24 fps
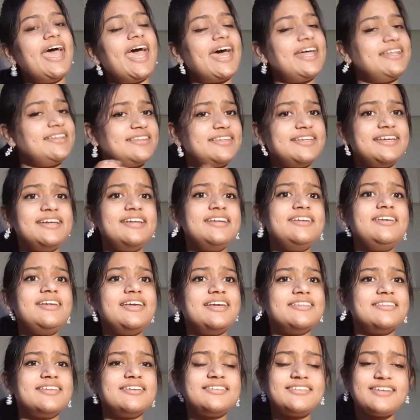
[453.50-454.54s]
And then
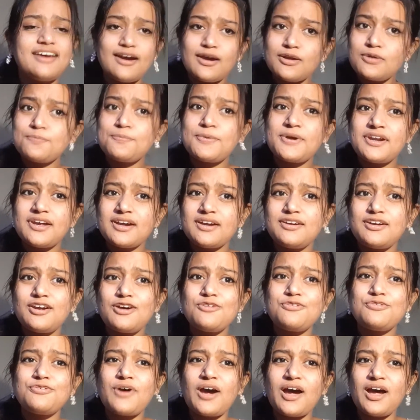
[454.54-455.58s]
in the third
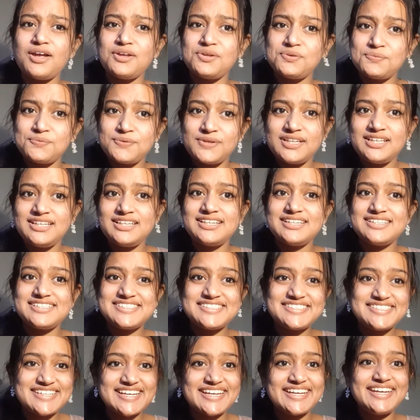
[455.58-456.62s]
paragraph, I will
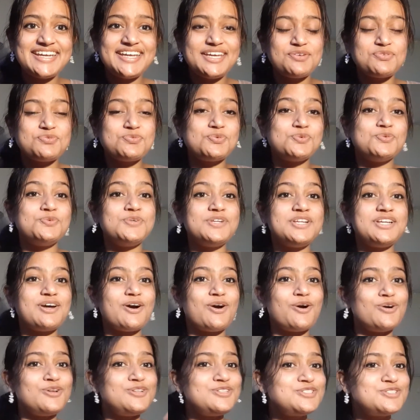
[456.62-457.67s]
say you will
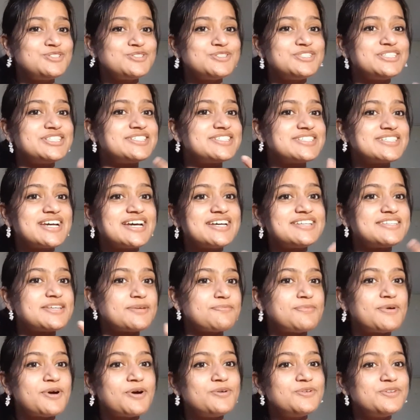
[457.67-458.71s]
also discuss
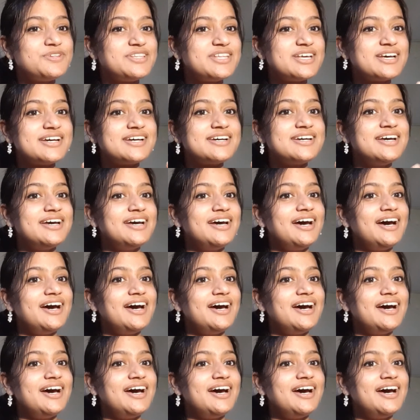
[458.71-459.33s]
about the